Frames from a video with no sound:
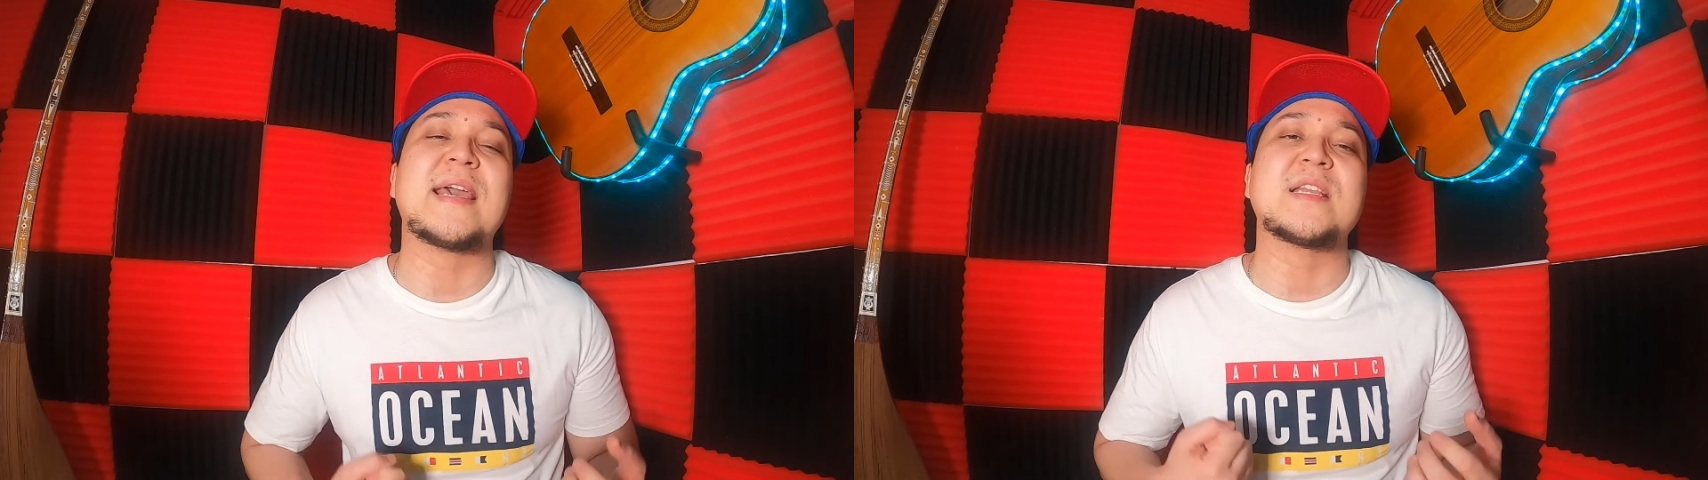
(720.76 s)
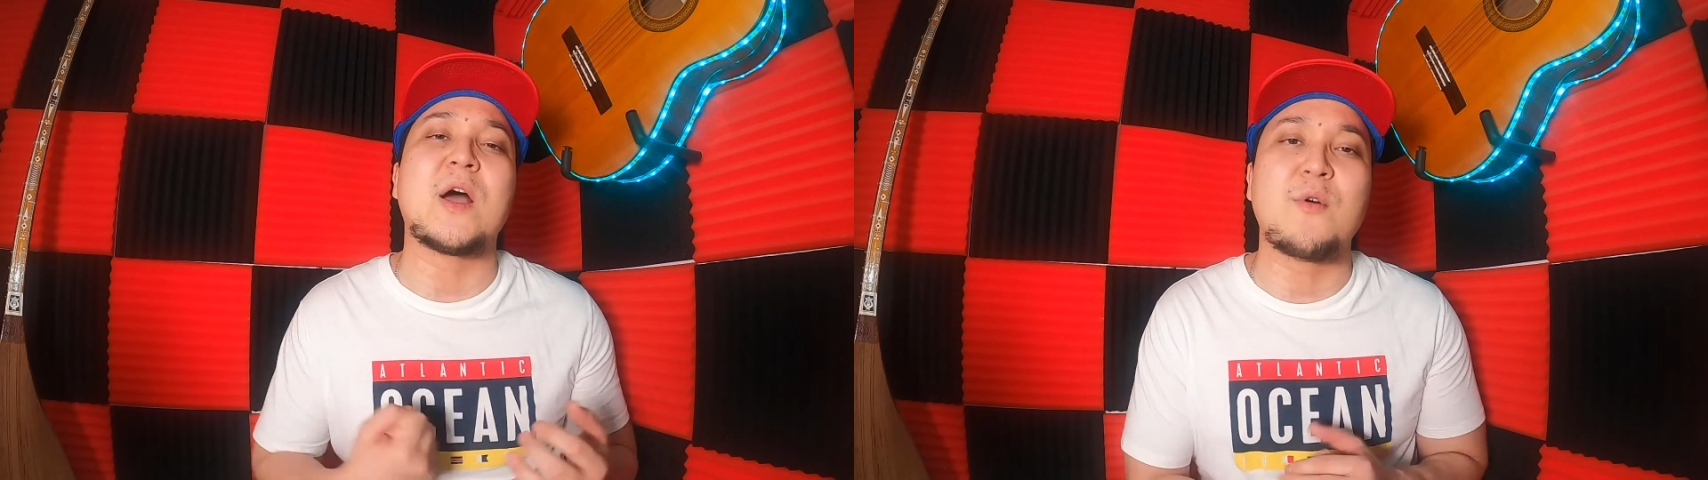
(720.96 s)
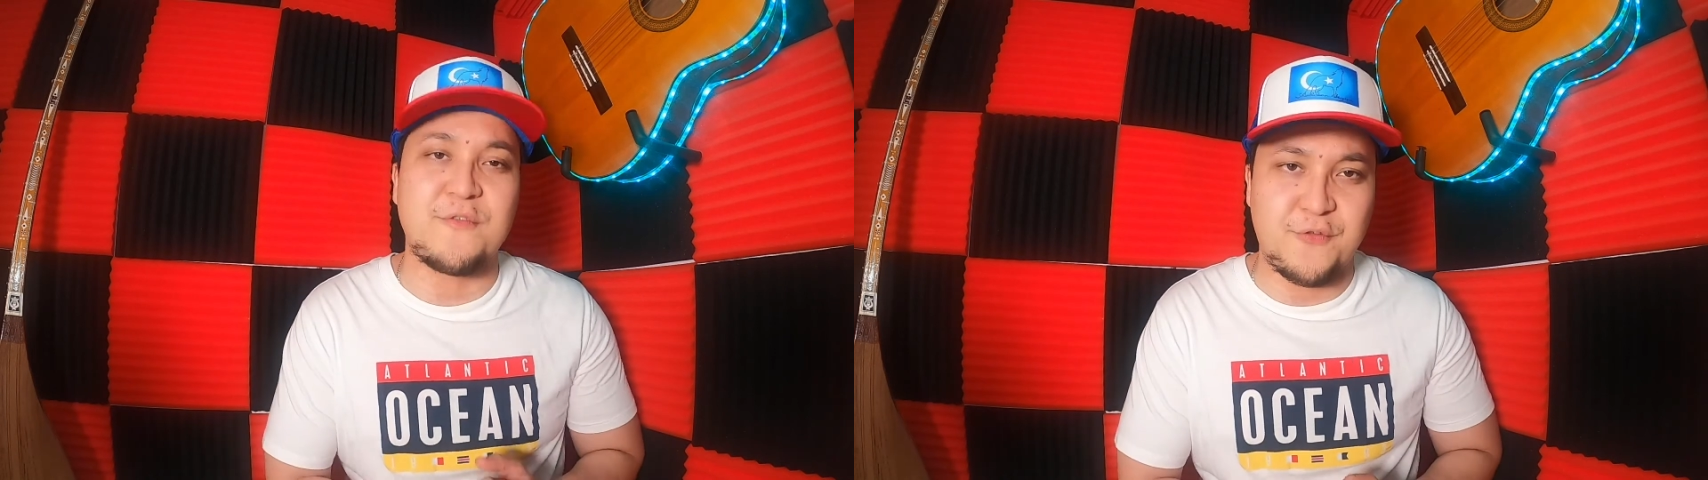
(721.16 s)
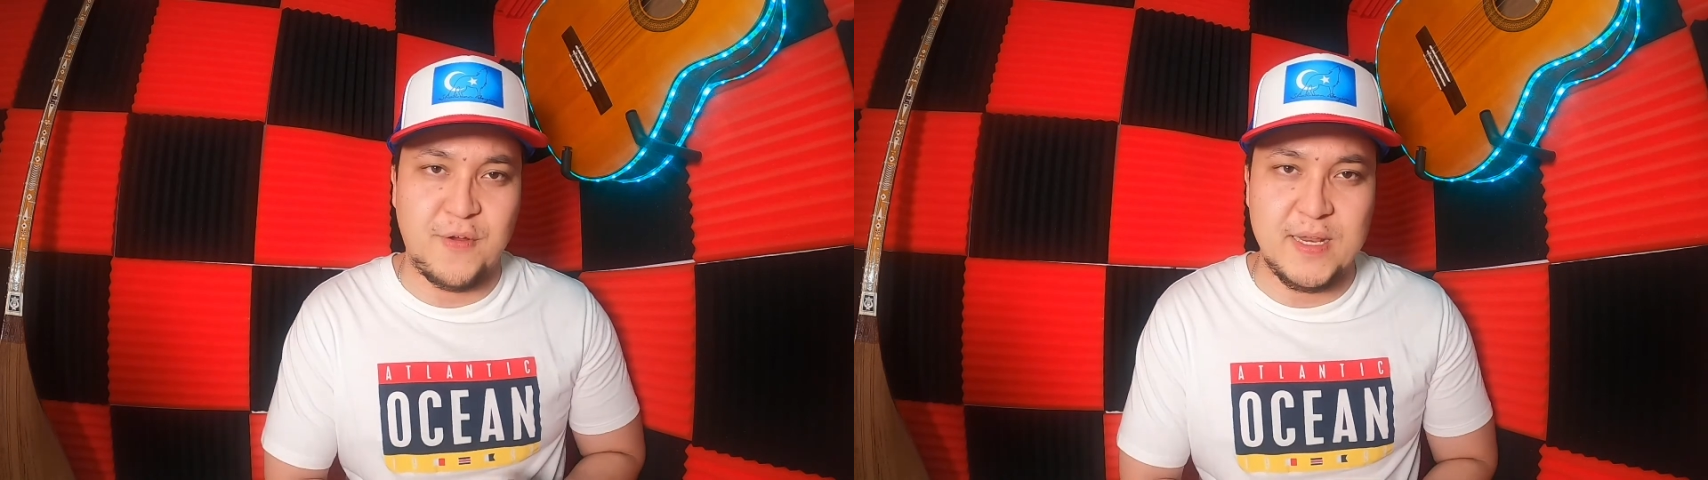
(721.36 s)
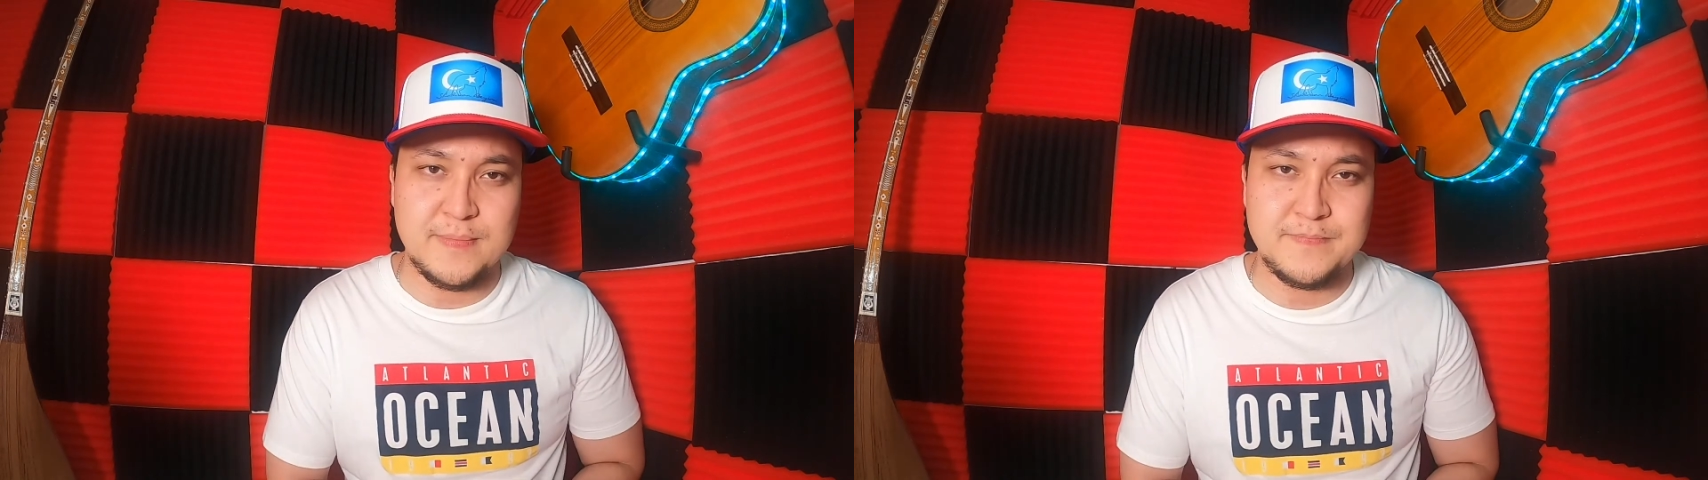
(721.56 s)
get our
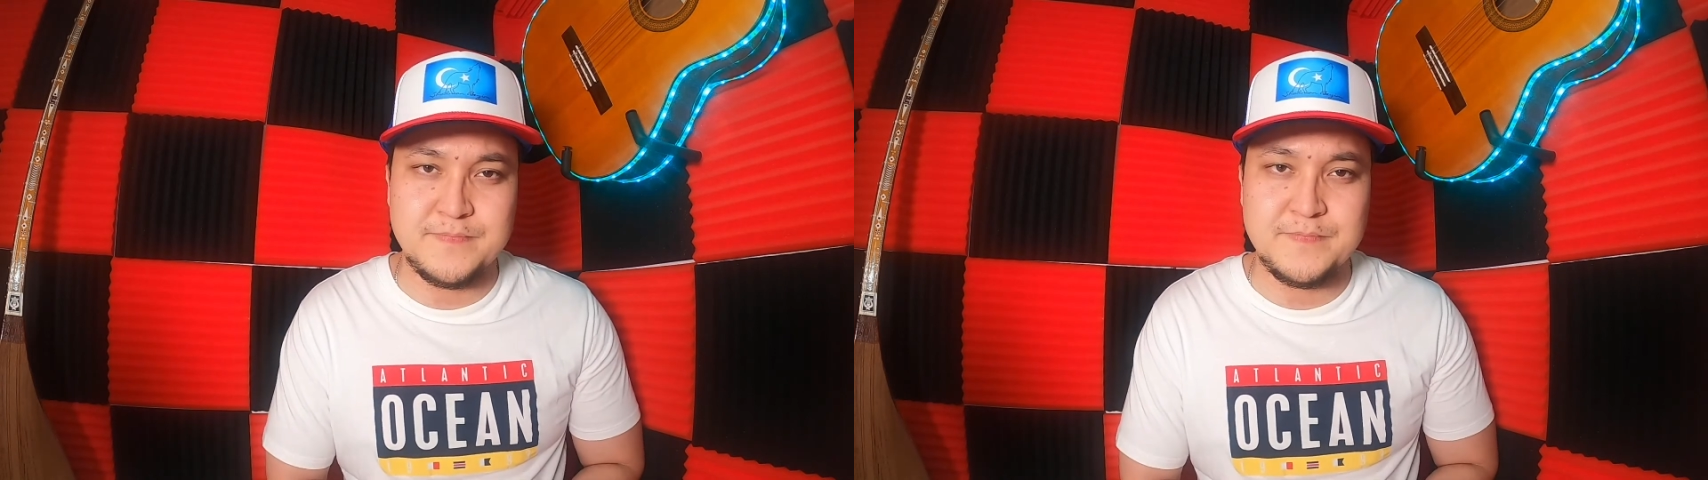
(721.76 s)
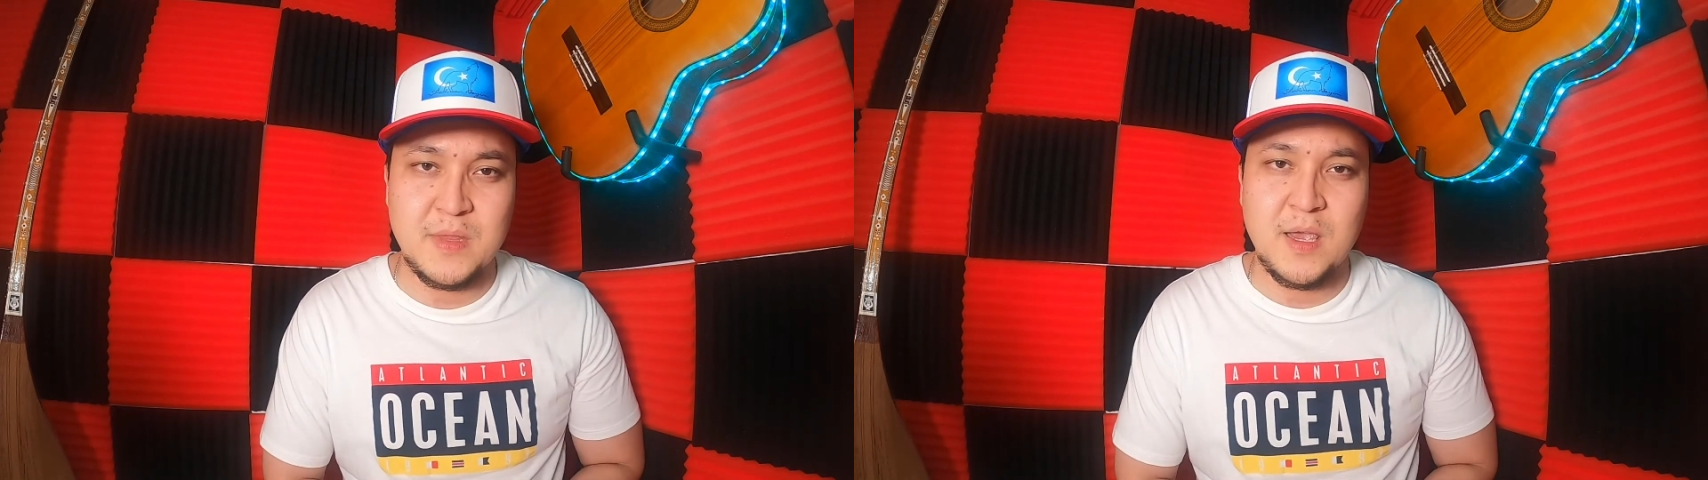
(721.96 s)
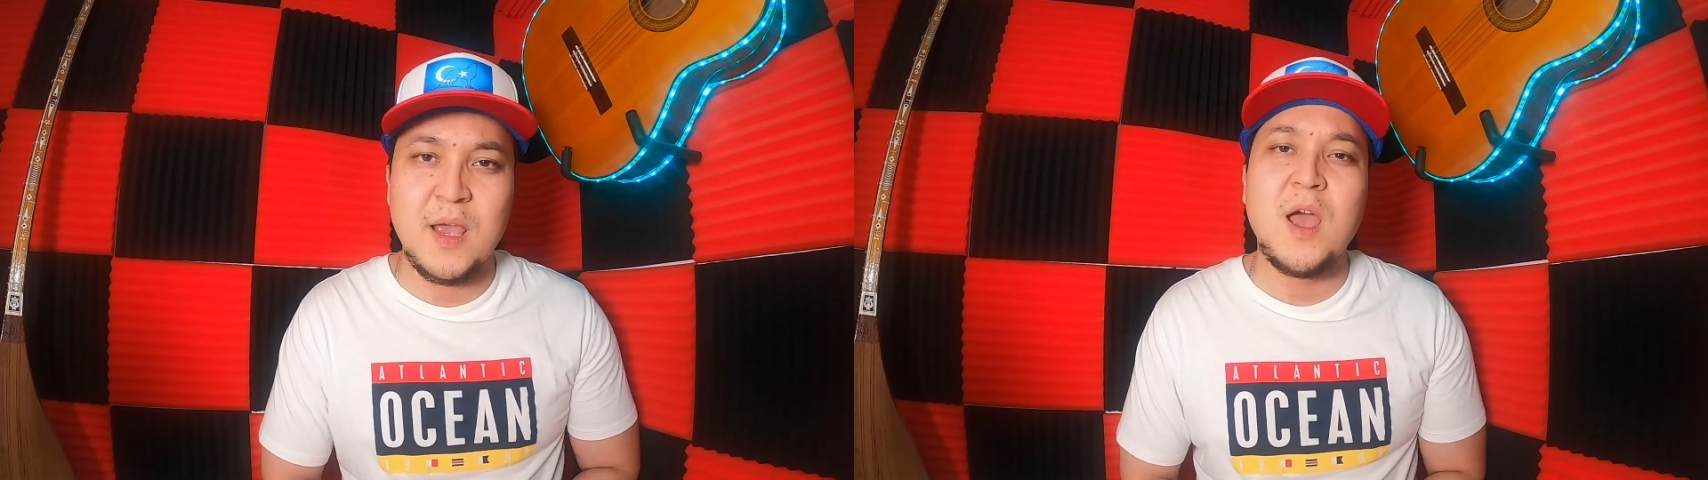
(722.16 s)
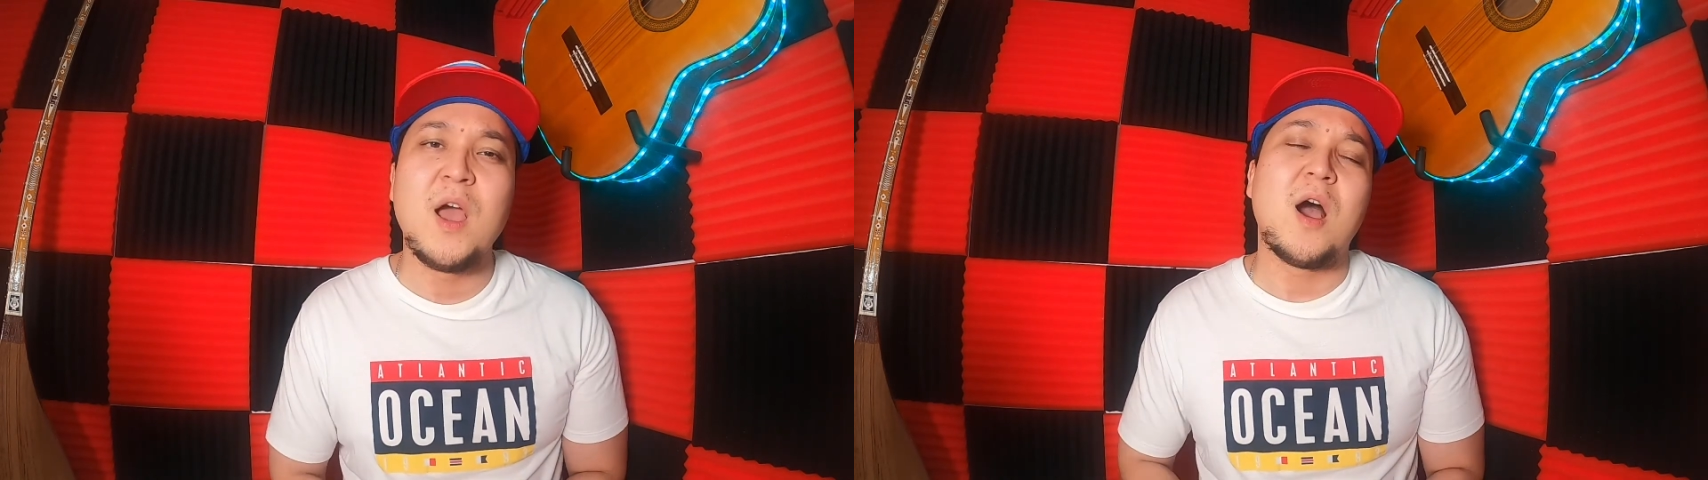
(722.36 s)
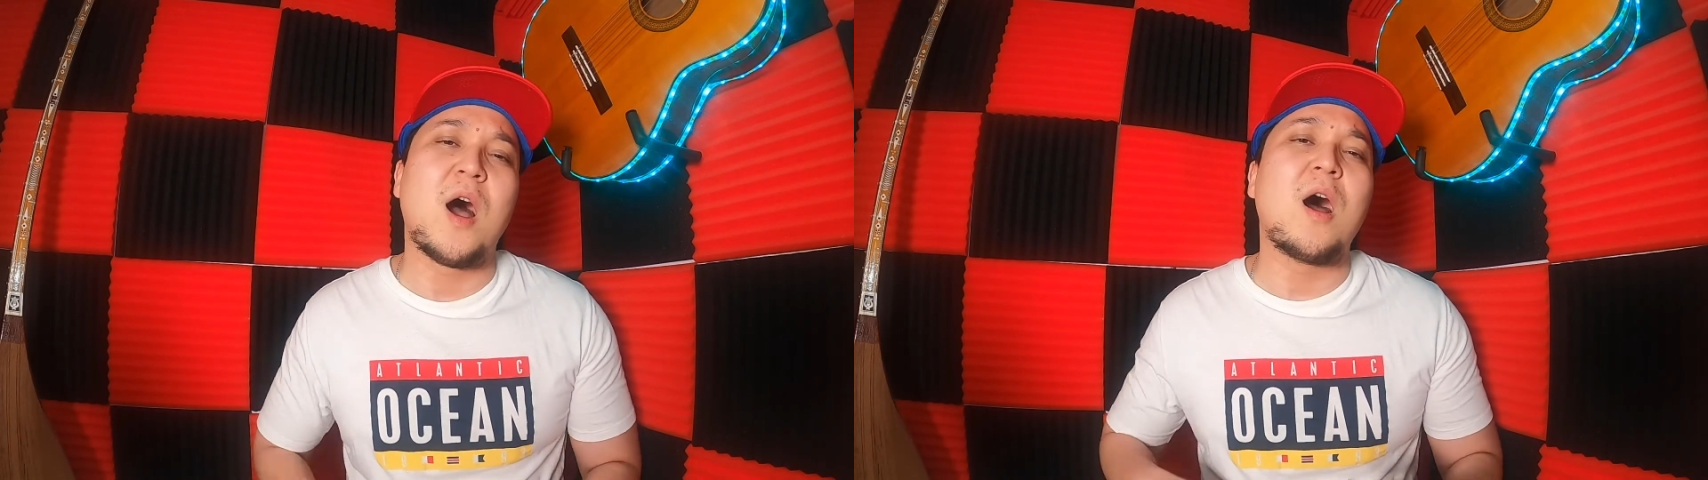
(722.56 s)
freedom,
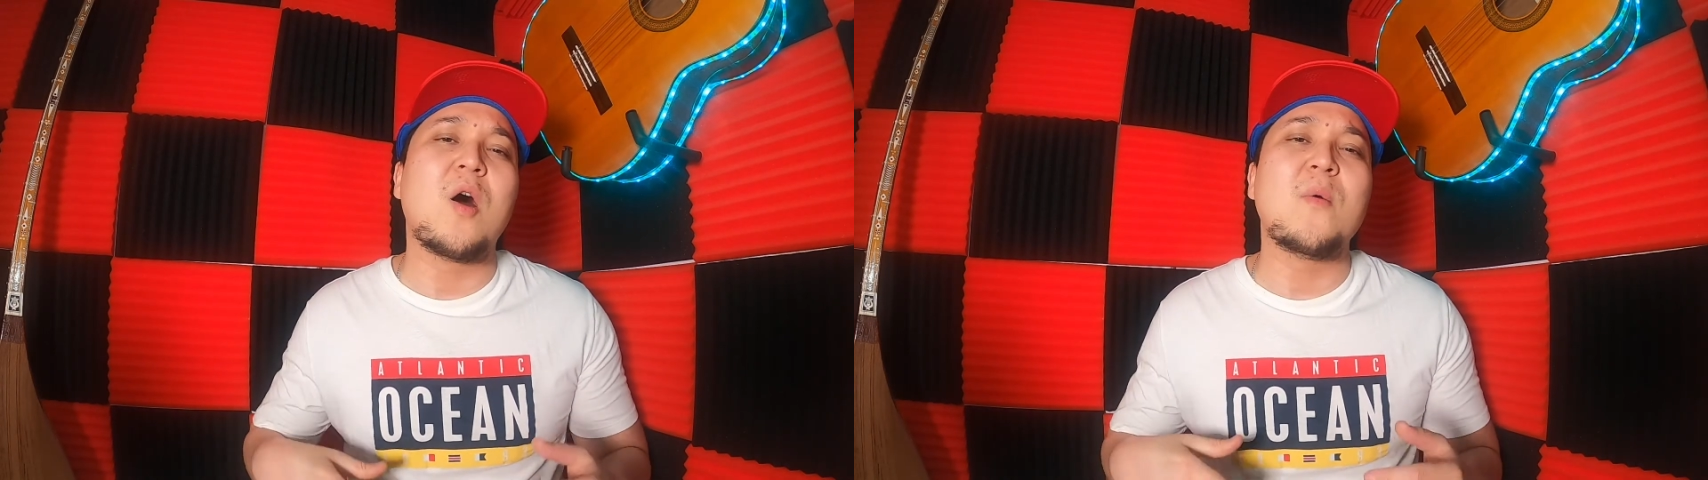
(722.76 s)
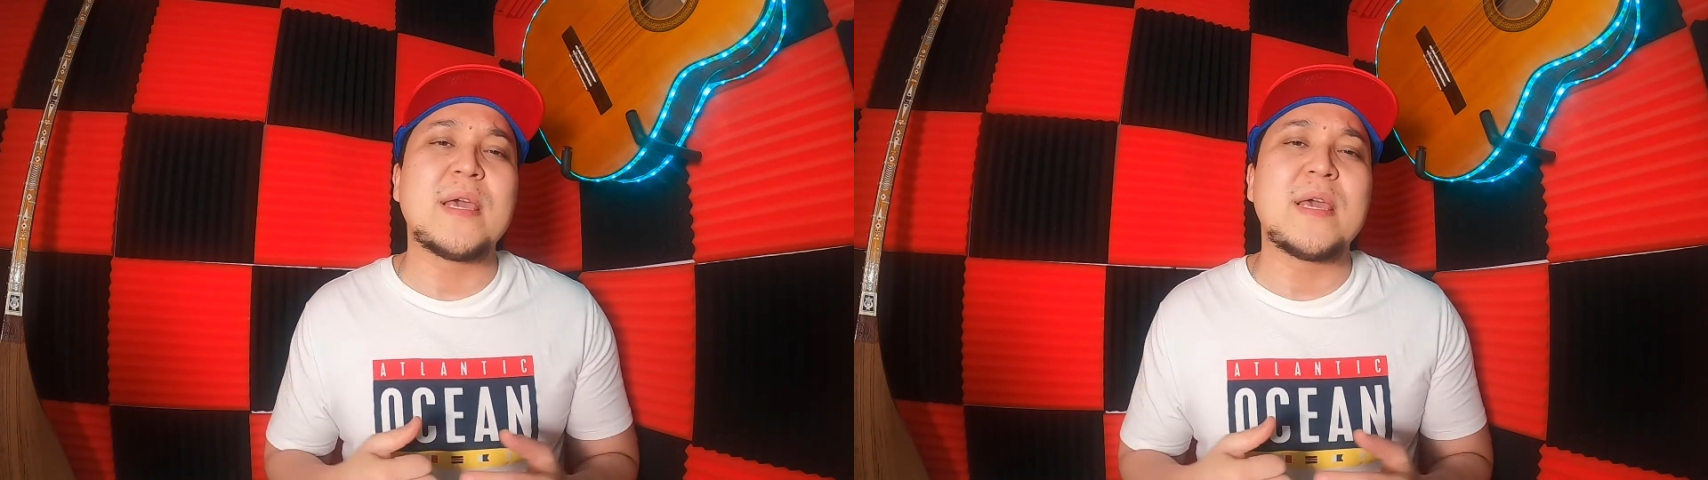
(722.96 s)
how